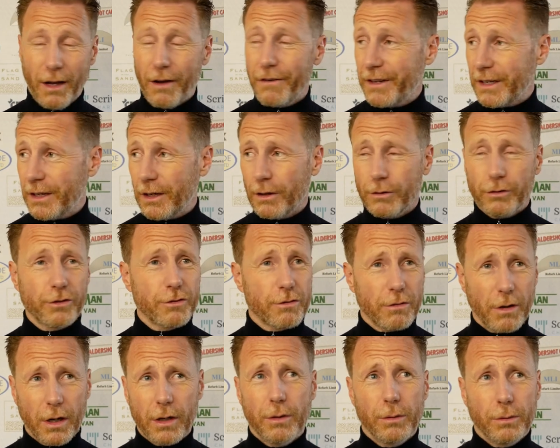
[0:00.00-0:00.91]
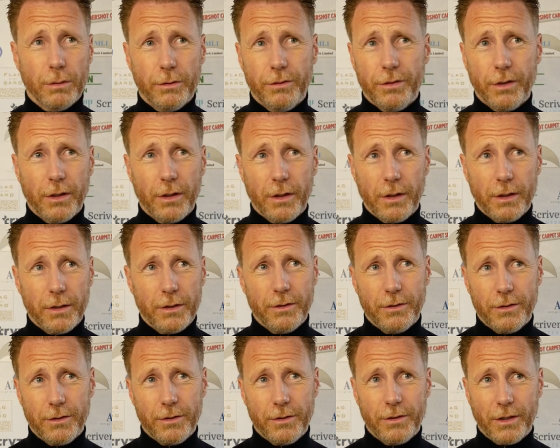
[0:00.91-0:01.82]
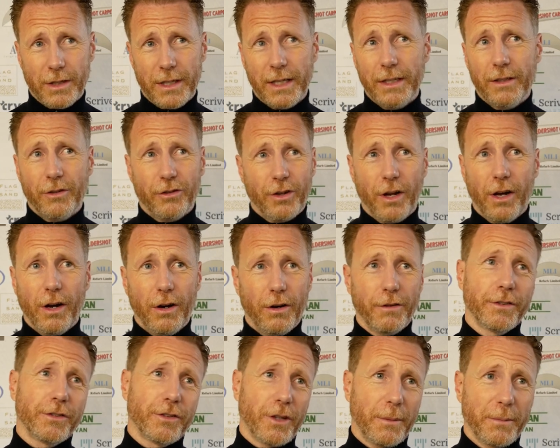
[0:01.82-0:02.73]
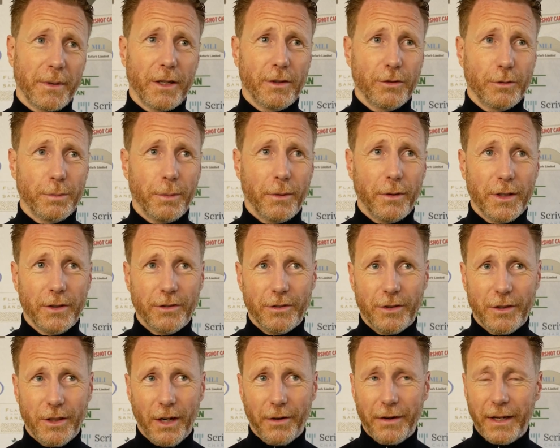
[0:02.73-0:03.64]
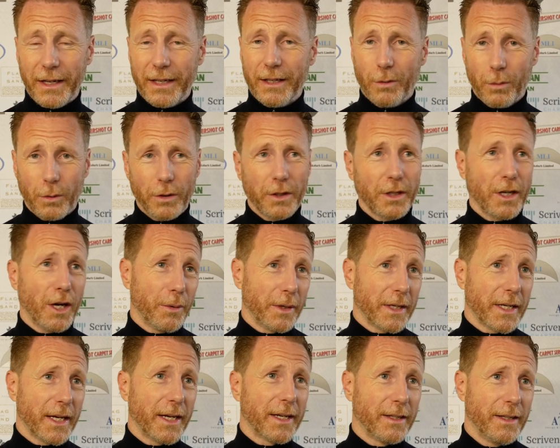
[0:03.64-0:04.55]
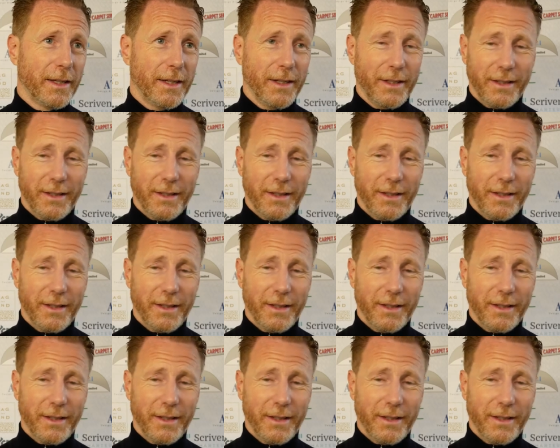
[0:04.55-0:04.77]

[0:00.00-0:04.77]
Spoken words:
I think I'll struggle to get the shirt off of some of those boys. You know, they're going to want to go again.